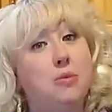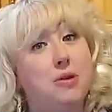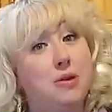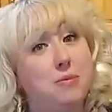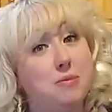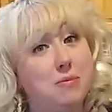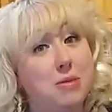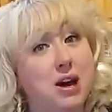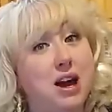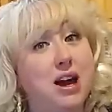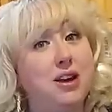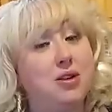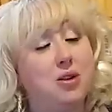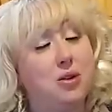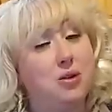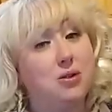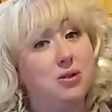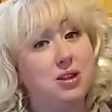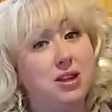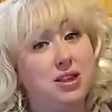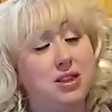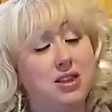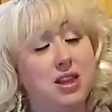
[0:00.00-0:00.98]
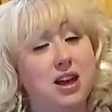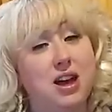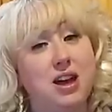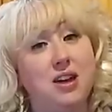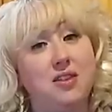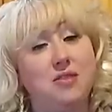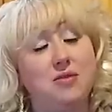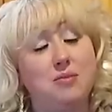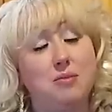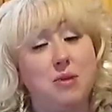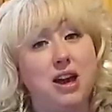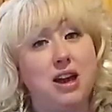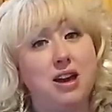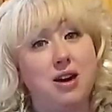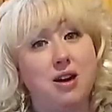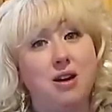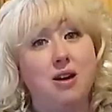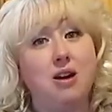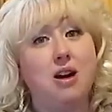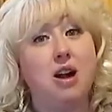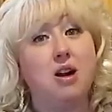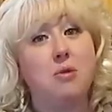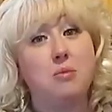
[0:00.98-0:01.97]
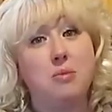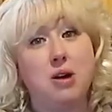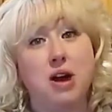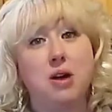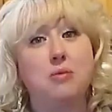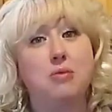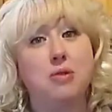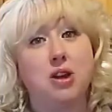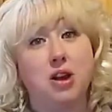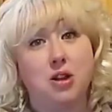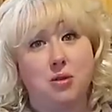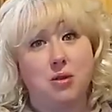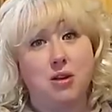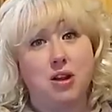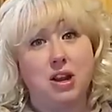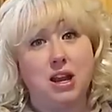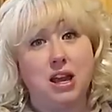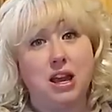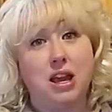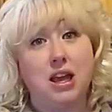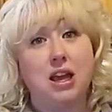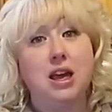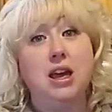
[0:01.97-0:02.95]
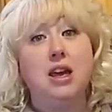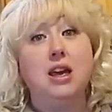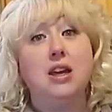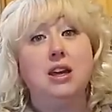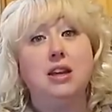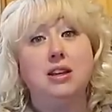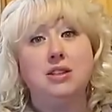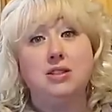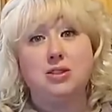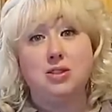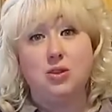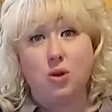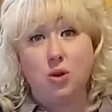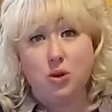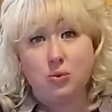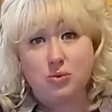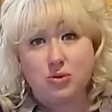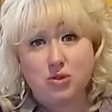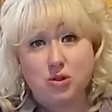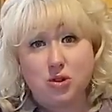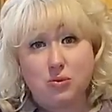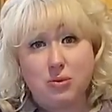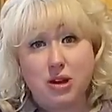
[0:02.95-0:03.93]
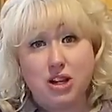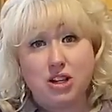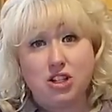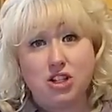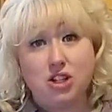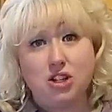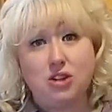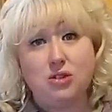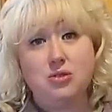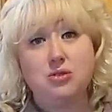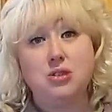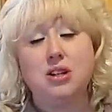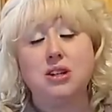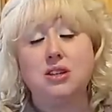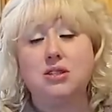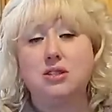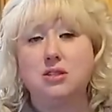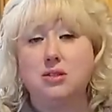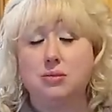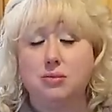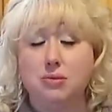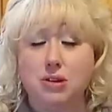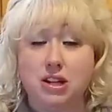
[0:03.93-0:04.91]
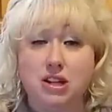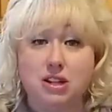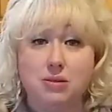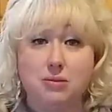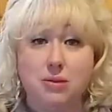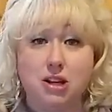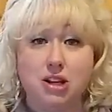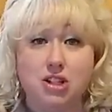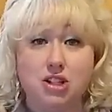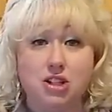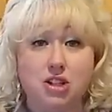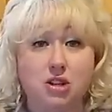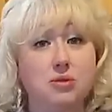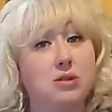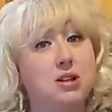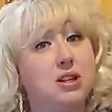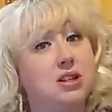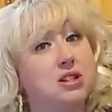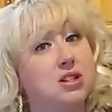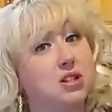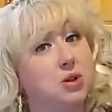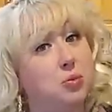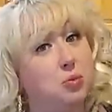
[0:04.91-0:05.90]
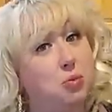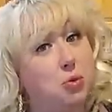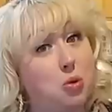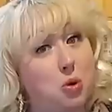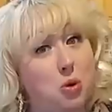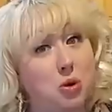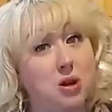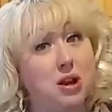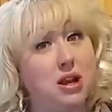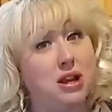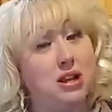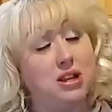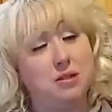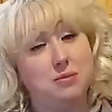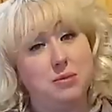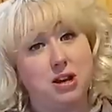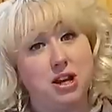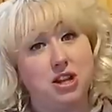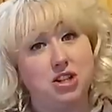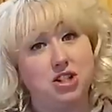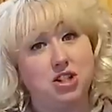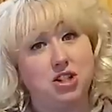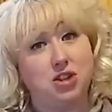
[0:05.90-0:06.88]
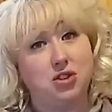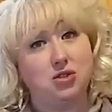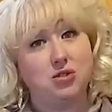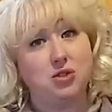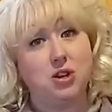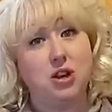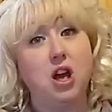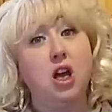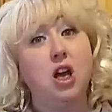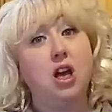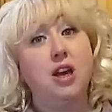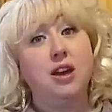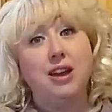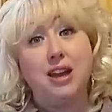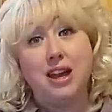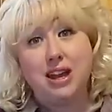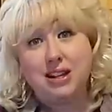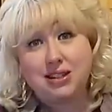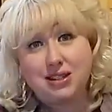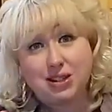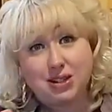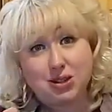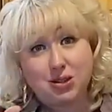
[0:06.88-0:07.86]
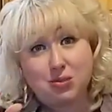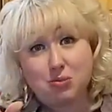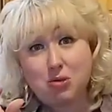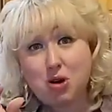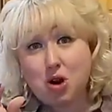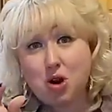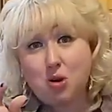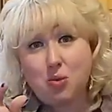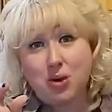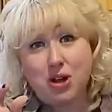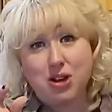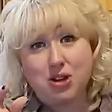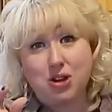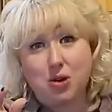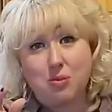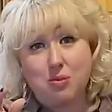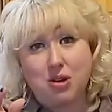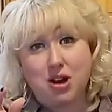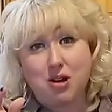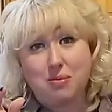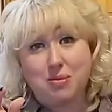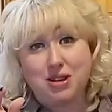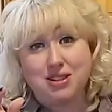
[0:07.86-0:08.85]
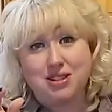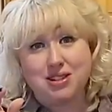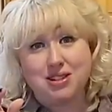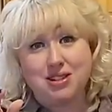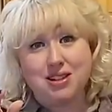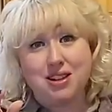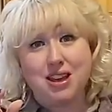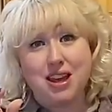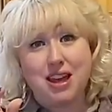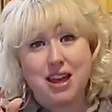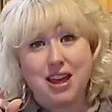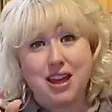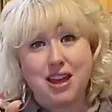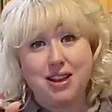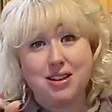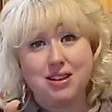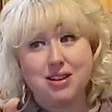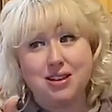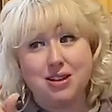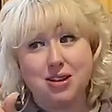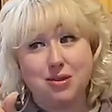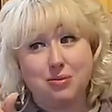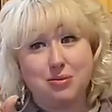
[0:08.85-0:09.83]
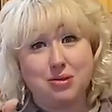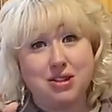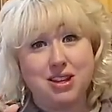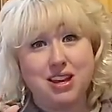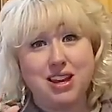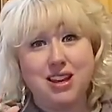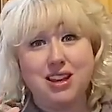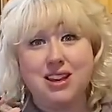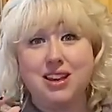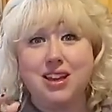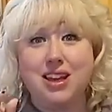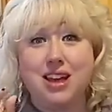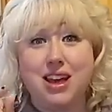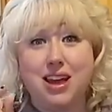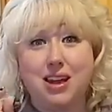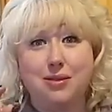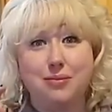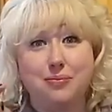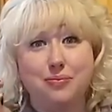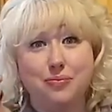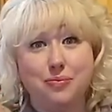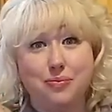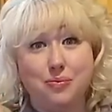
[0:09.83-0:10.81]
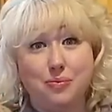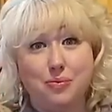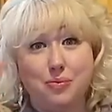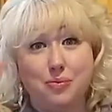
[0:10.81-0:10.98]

But my goal in life, my heart, my priority is to homeschool my children, is to read to my children, is to pour into my children. It's a small window, mamas, and you blink and